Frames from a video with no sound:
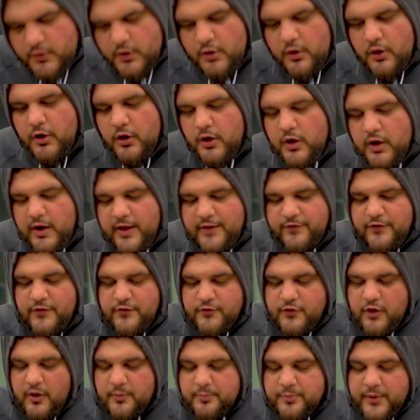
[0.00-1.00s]
Or if you've
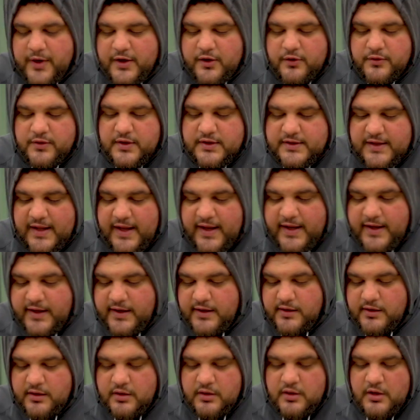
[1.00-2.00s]
got bread on the day,